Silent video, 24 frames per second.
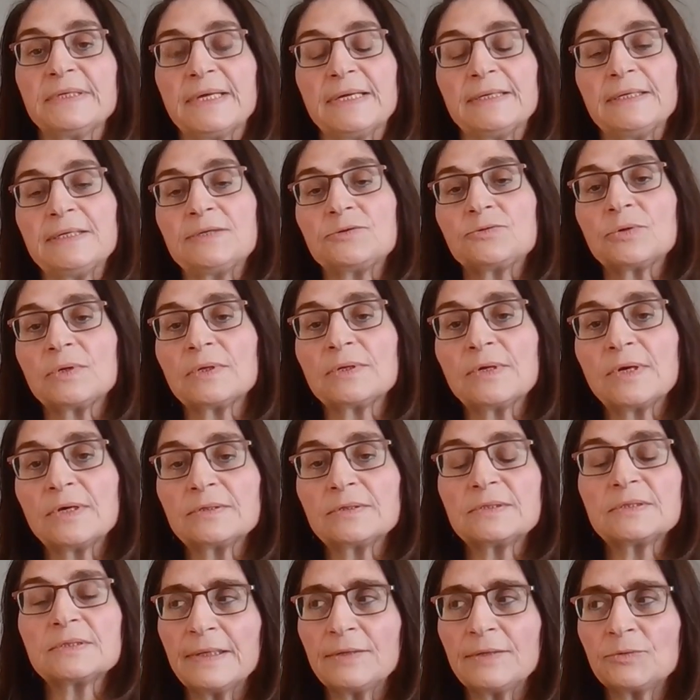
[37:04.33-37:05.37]
and it will
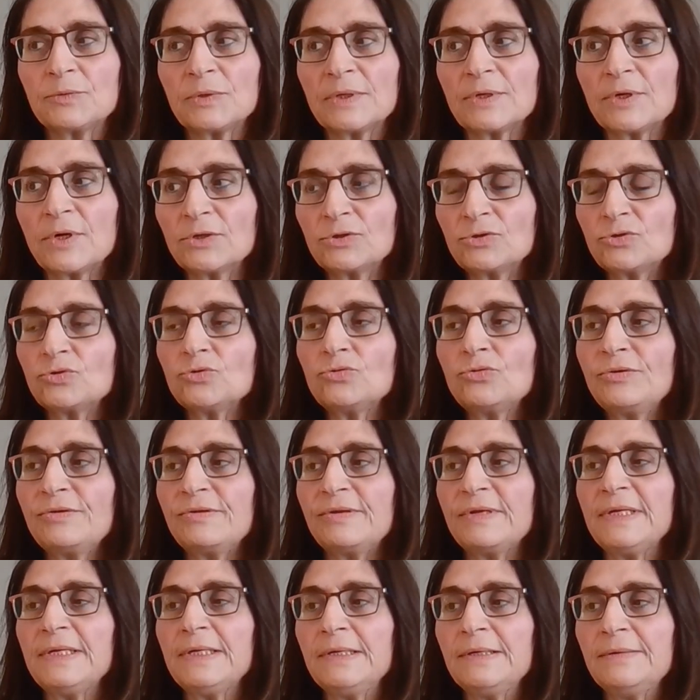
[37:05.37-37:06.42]
not do
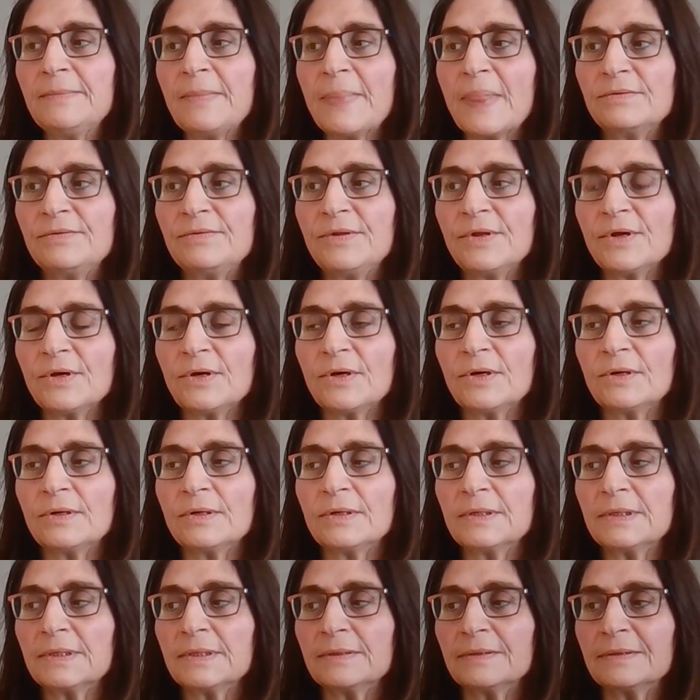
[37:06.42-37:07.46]
the
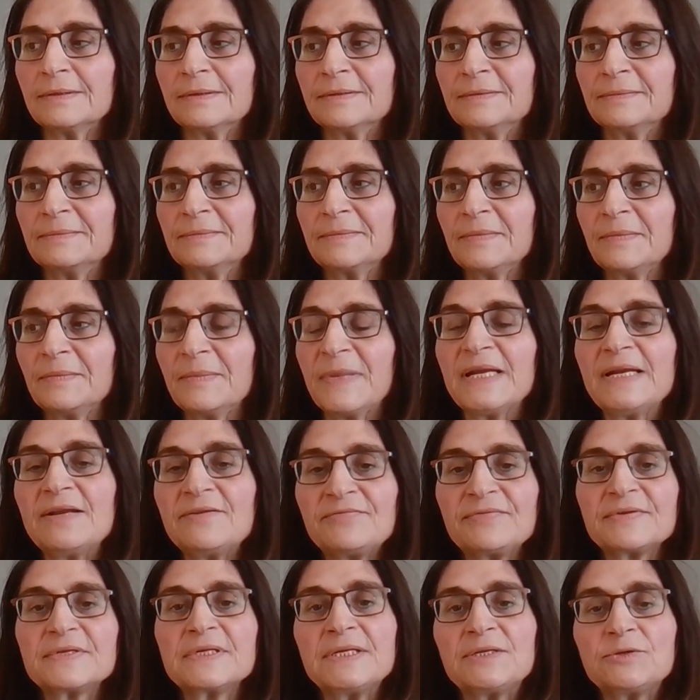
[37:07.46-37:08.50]

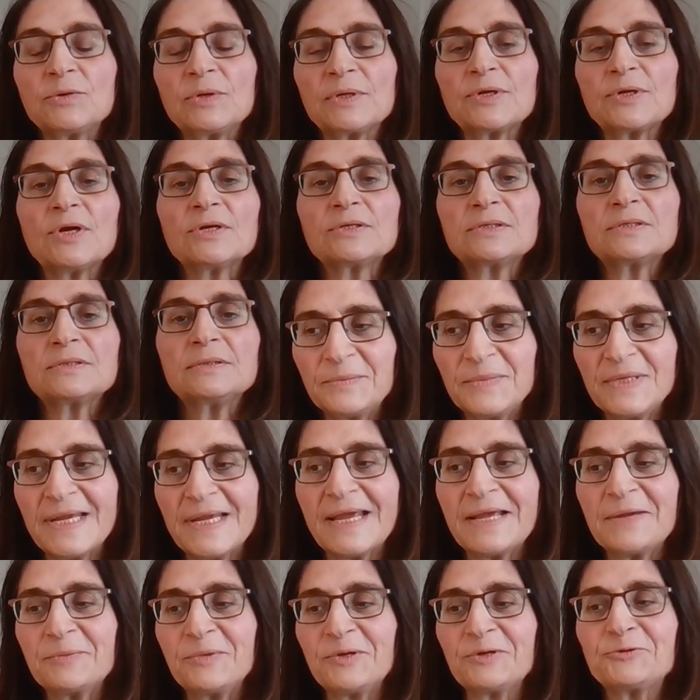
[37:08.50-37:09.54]
benefit. It will not be
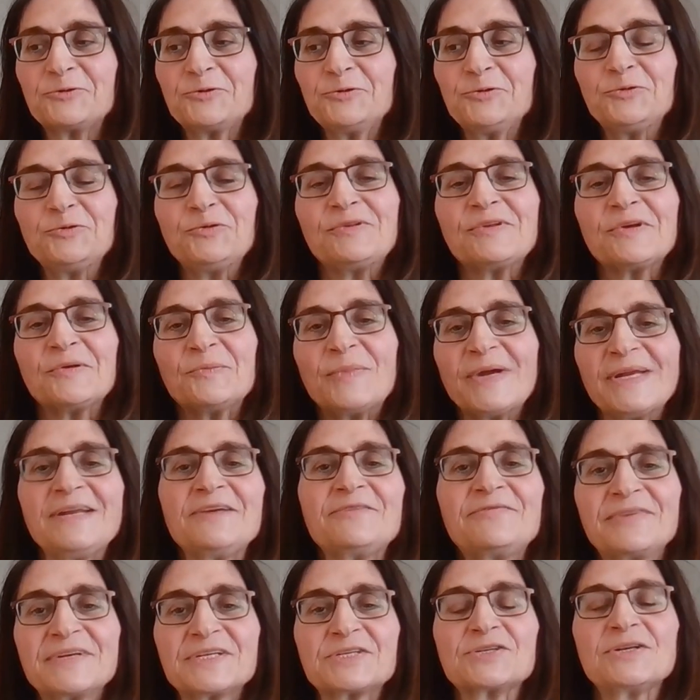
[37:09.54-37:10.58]
able to do the
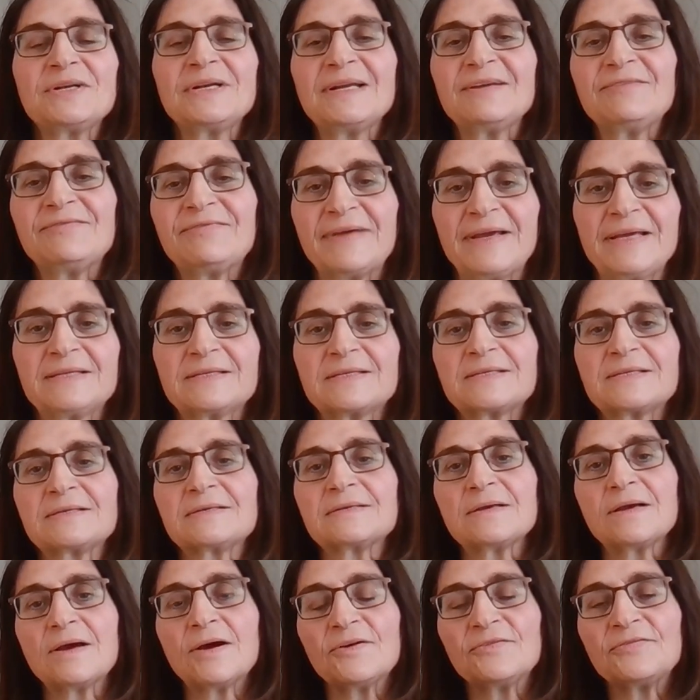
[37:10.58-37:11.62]
beneficial
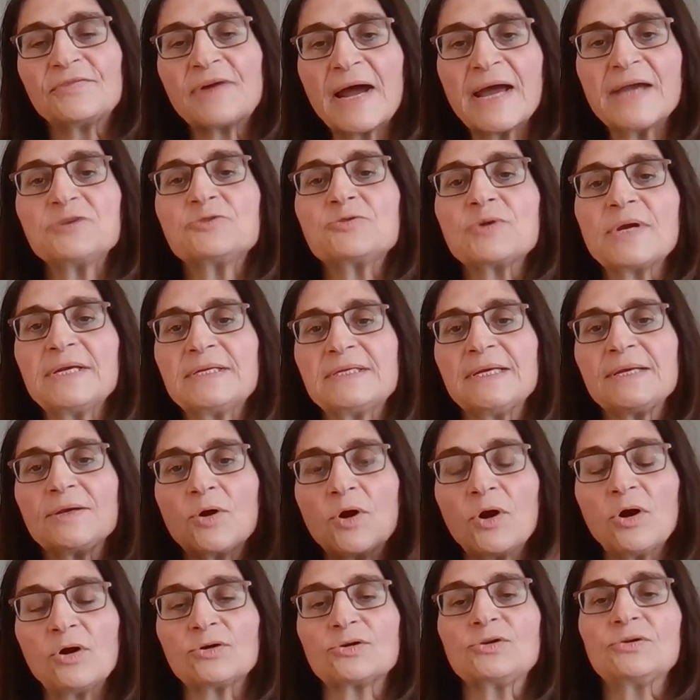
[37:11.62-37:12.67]
effects of hydrating
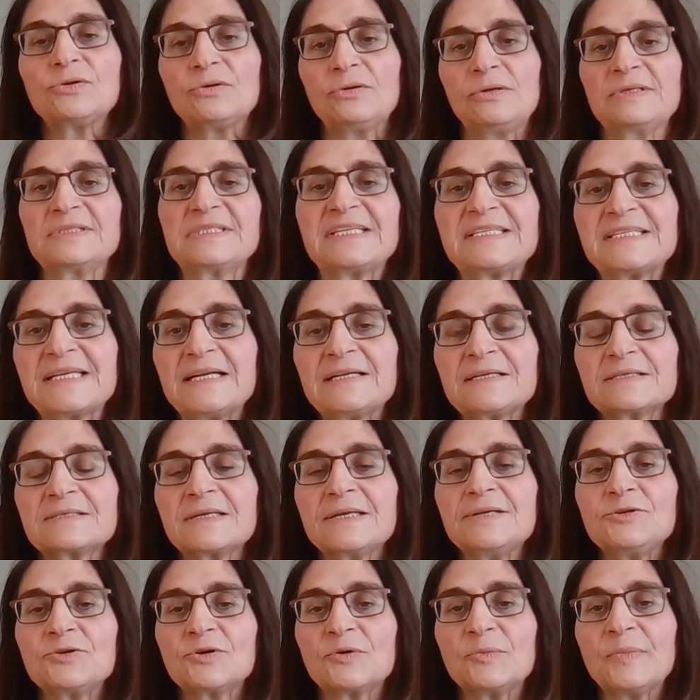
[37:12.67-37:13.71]
all your cells
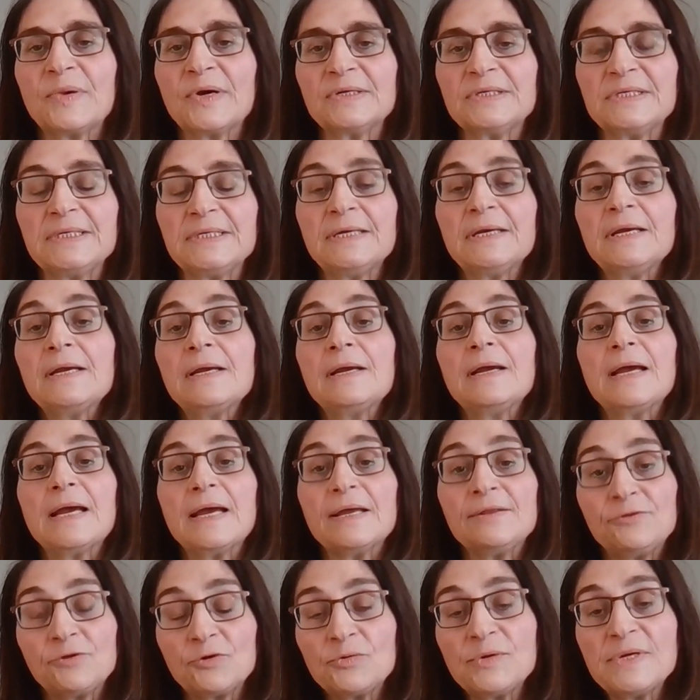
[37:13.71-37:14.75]
in your body.
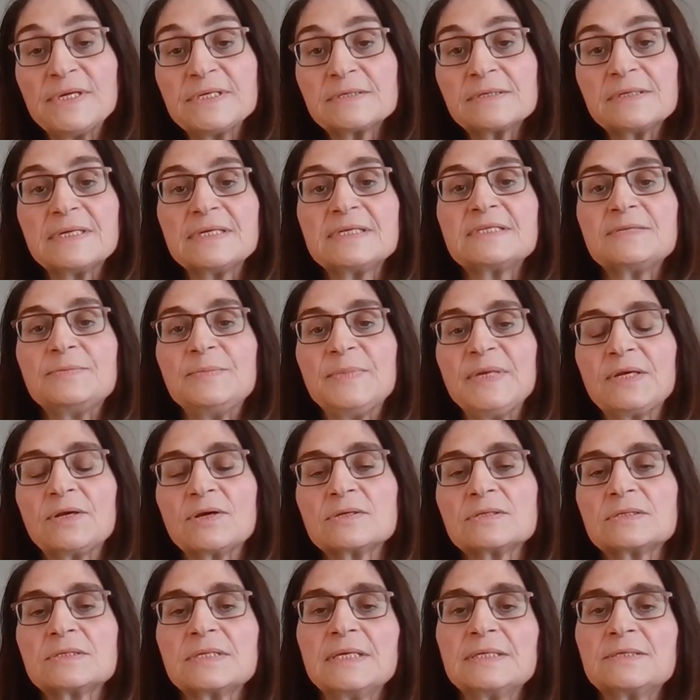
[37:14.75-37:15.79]
And the reason is
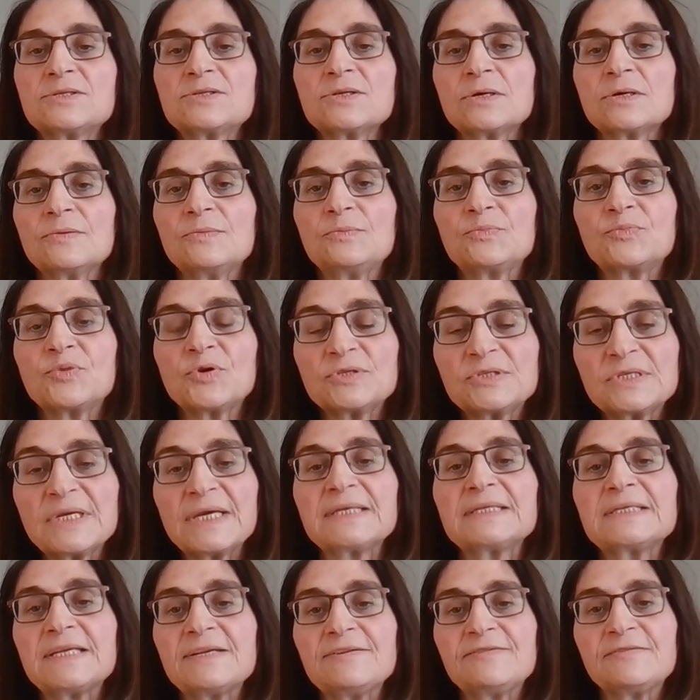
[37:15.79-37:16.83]
because it's a
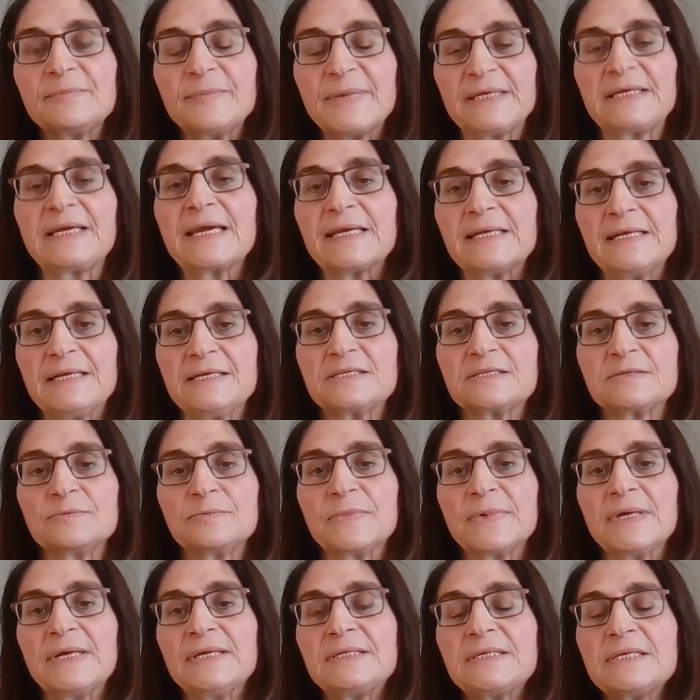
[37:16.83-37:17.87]
protective
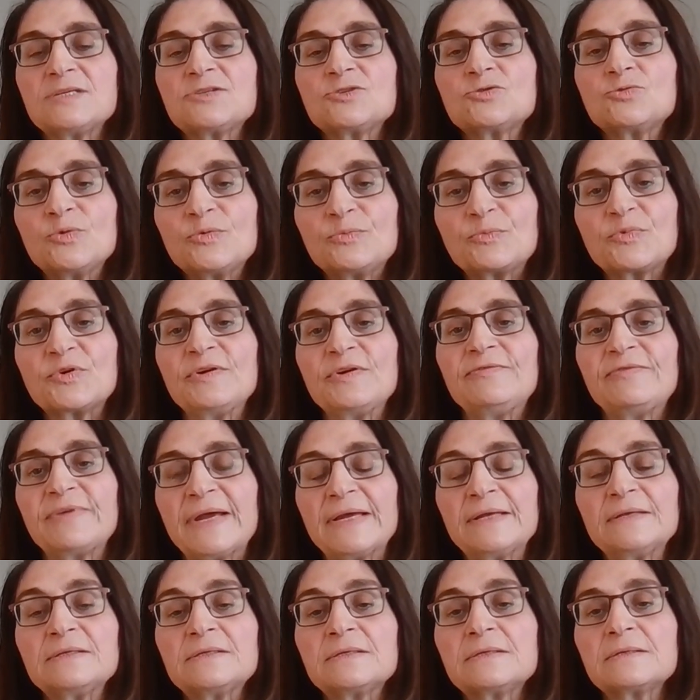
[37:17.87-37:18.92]
mechanism. It is to
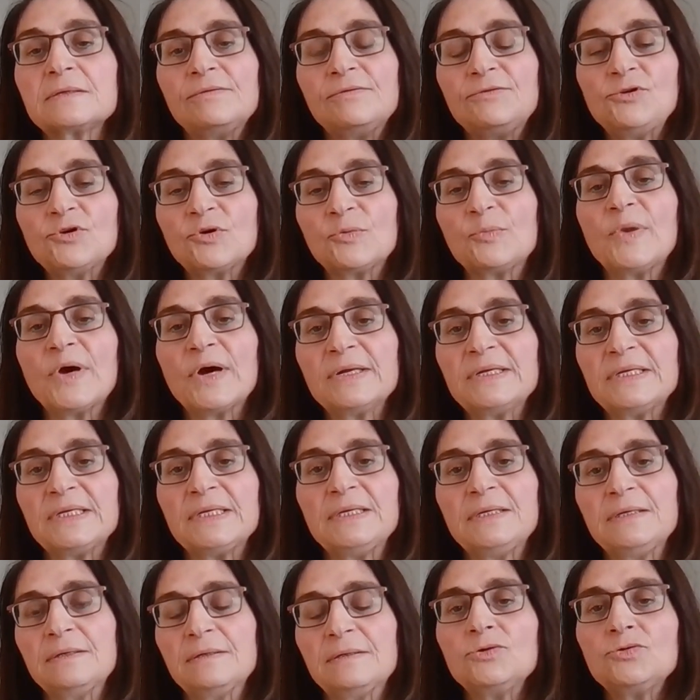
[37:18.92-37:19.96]
prevent your
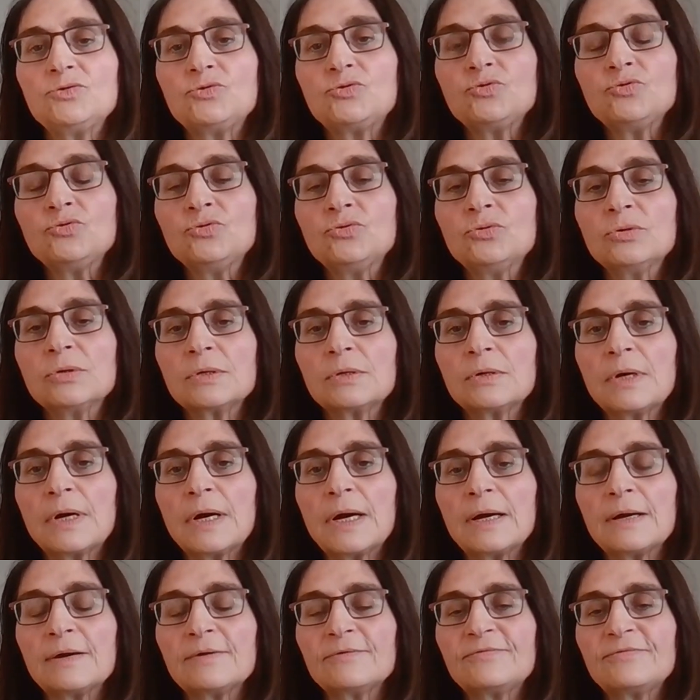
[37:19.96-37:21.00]
body to
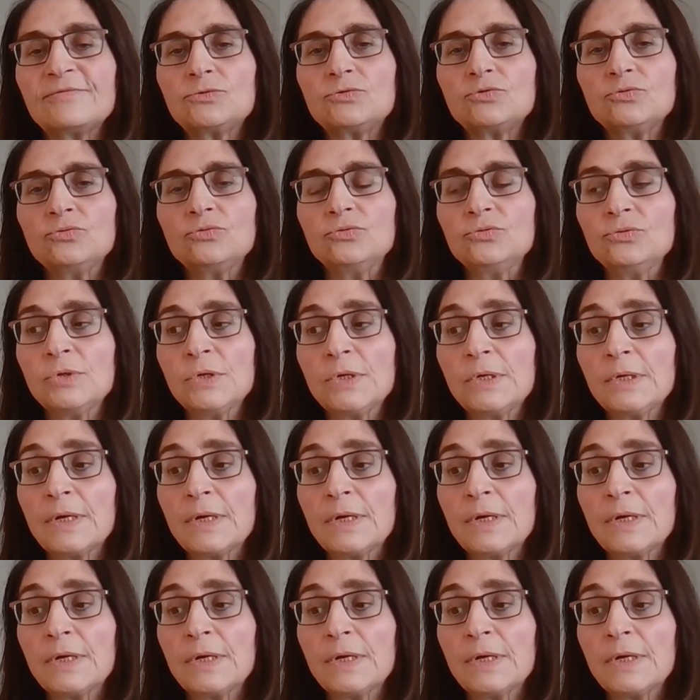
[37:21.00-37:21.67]
have too